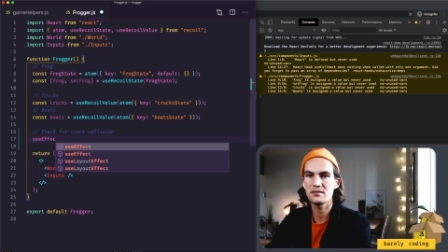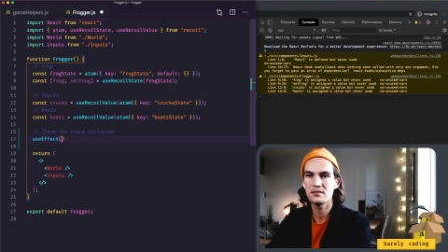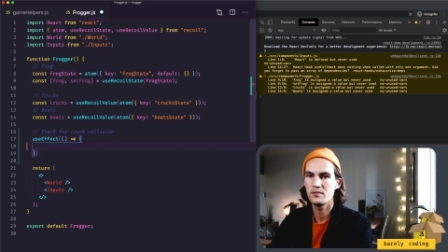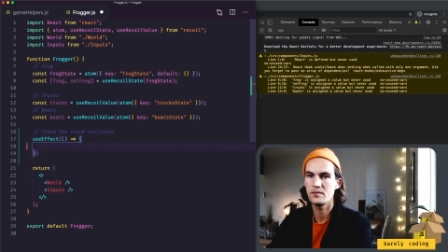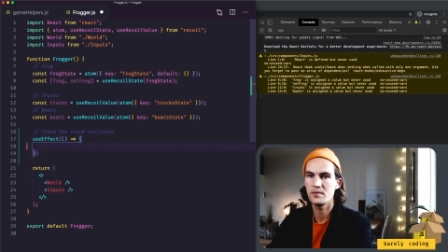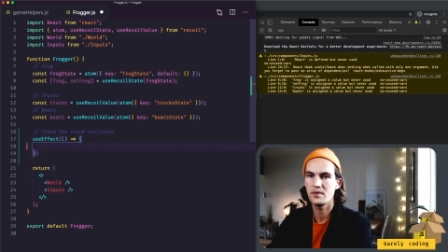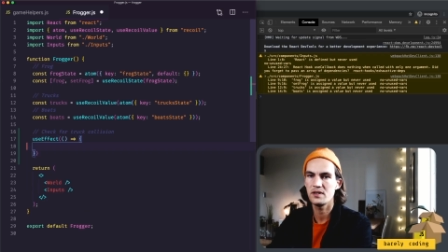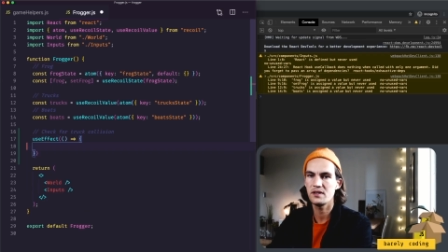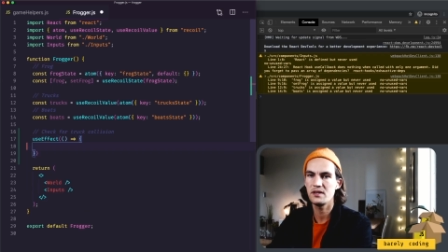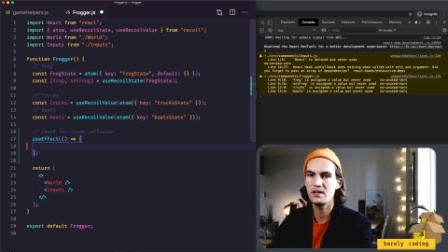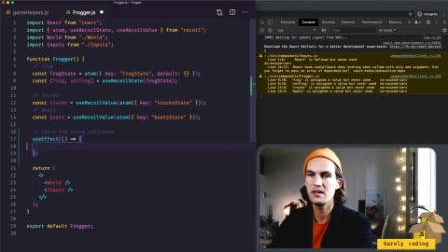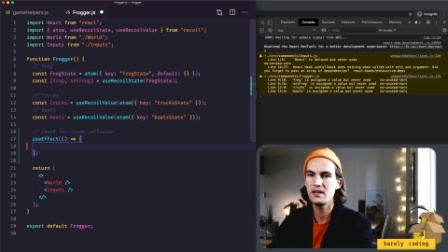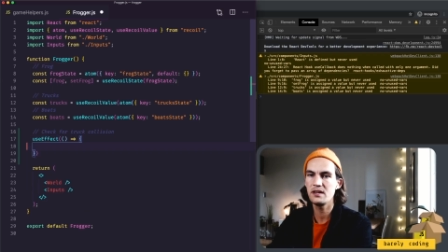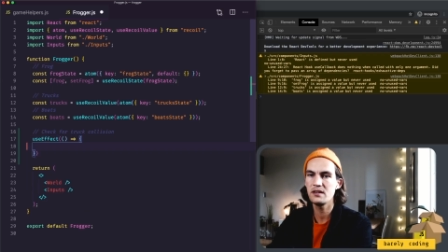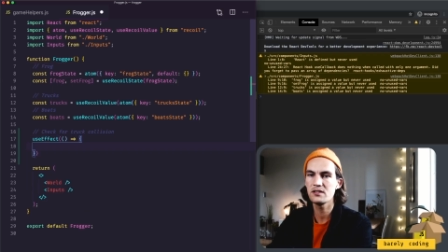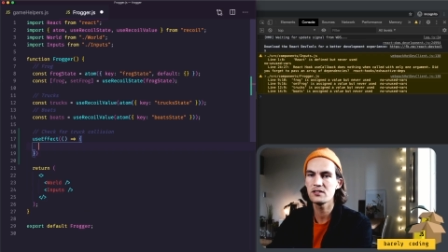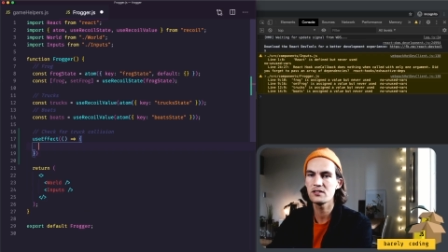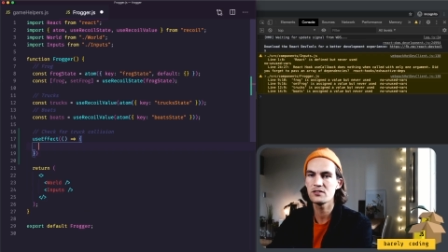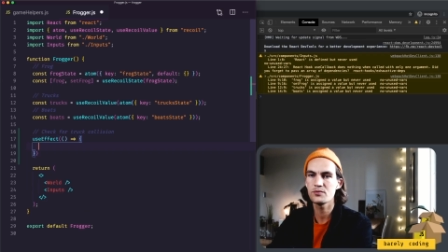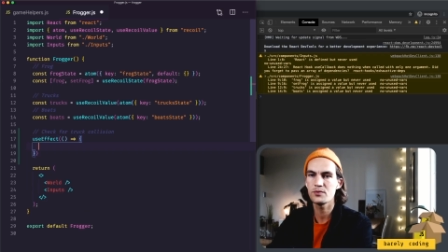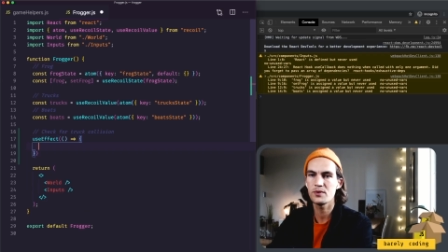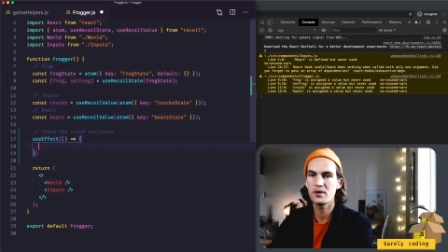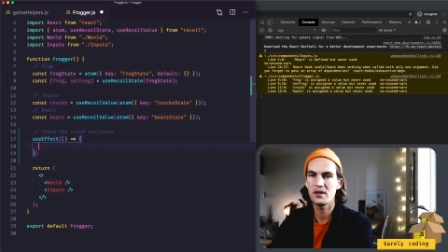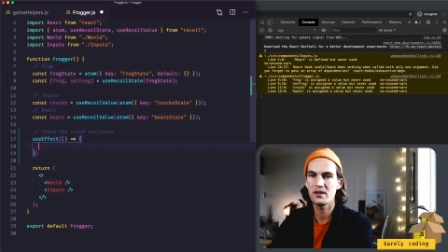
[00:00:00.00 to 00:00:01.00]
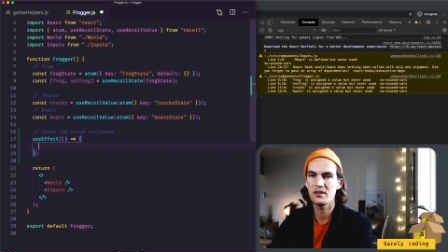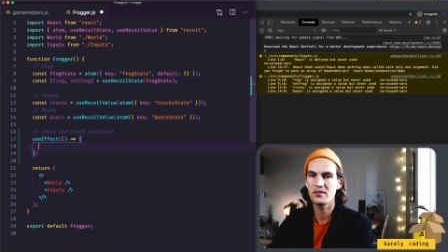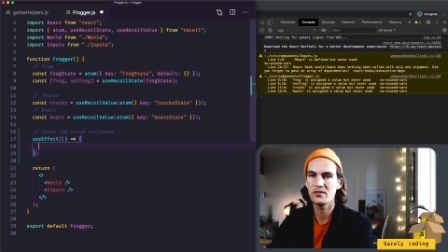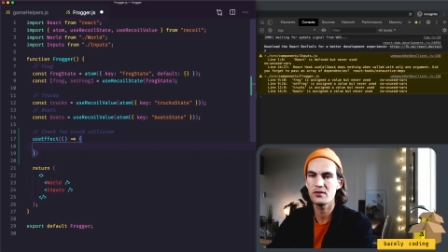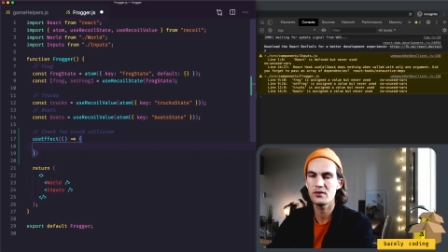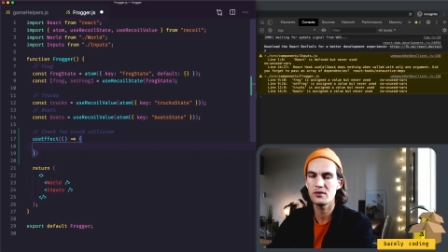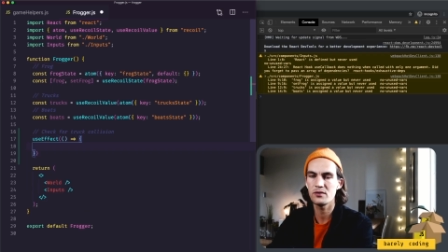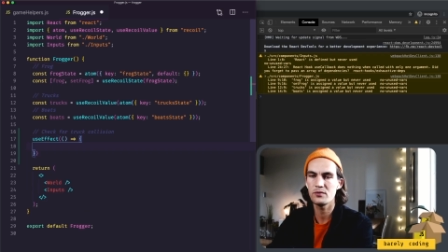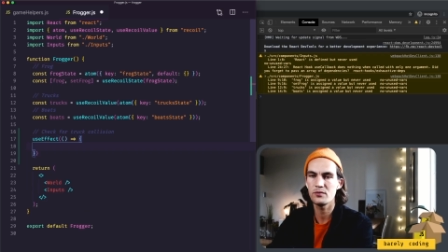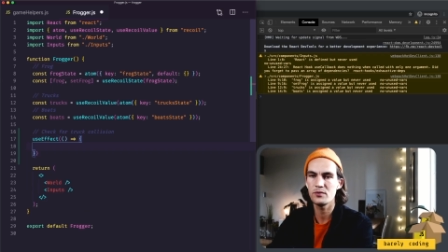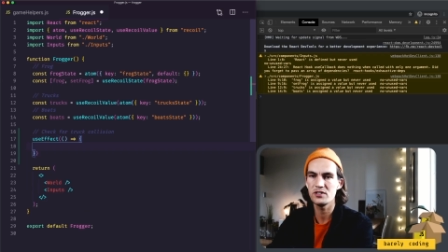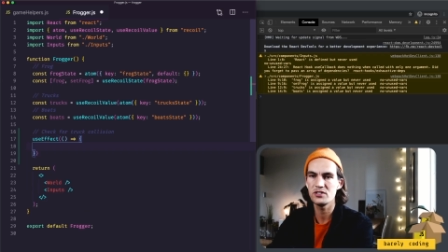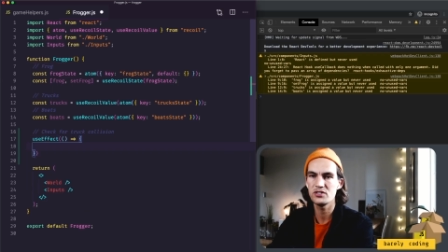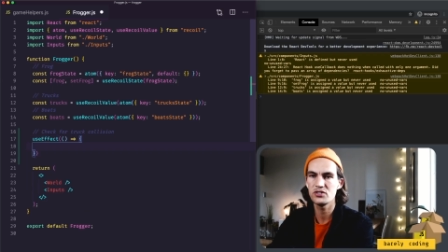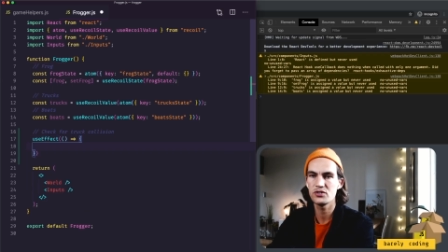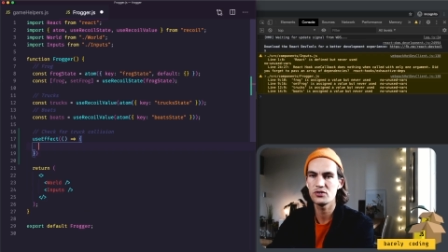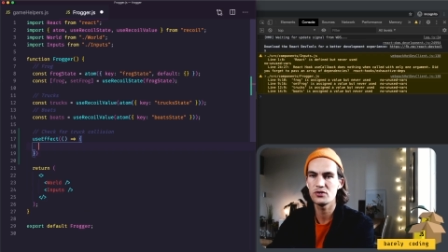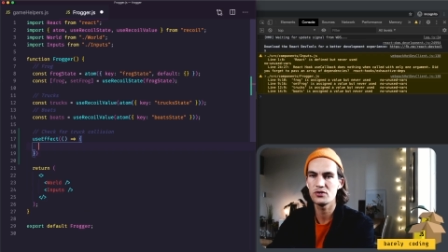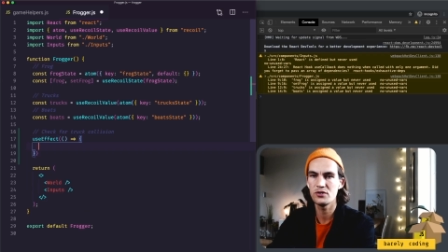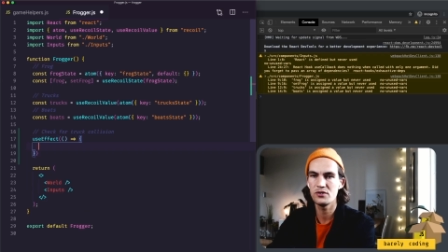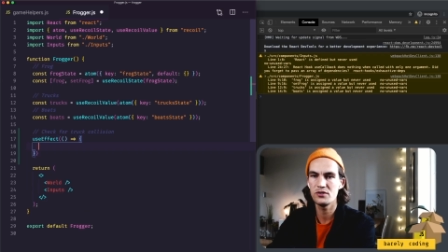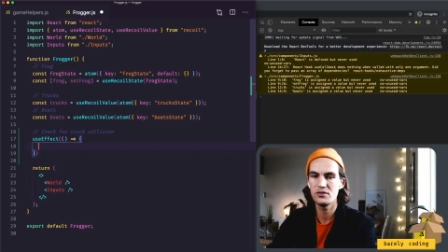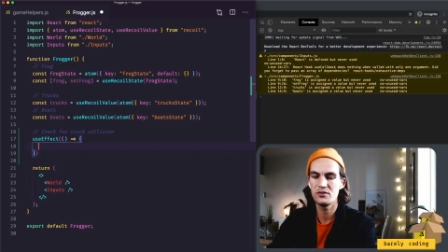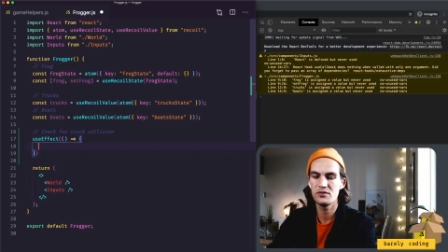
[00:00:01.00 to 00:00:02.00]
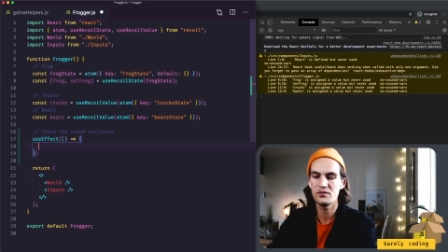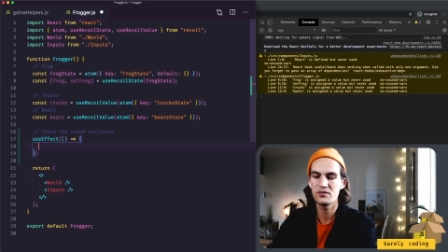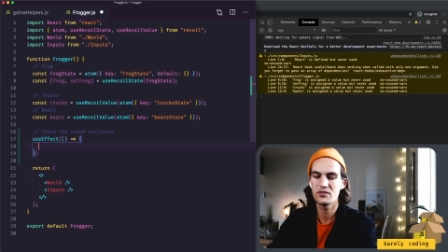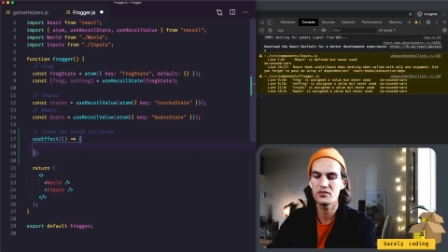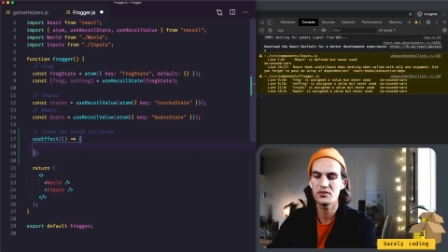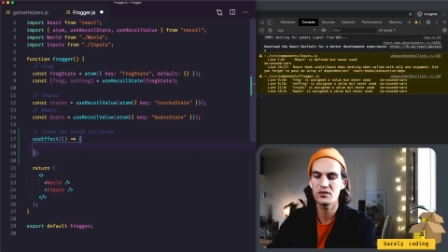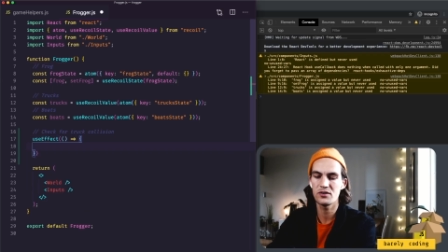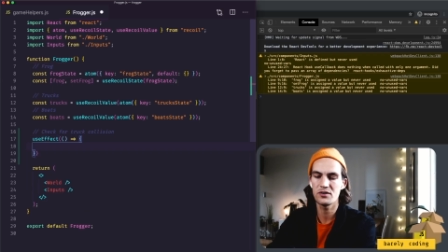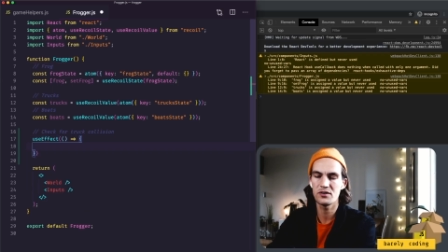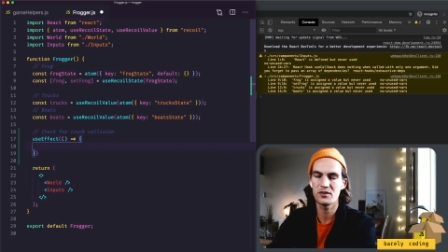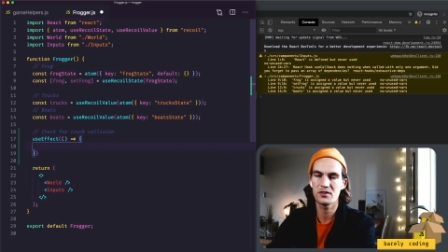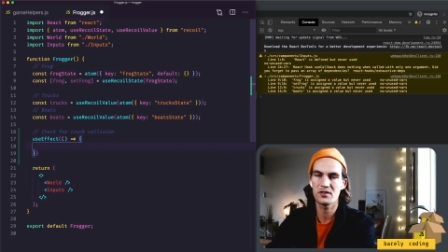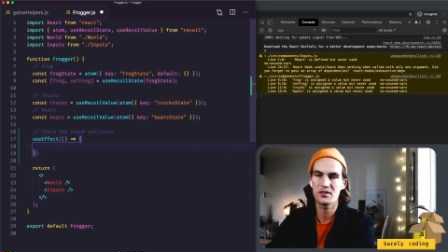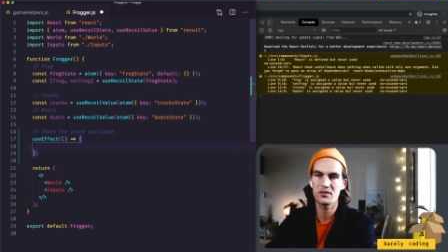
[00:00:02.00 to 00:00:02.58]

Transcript: And here's where I thought we should start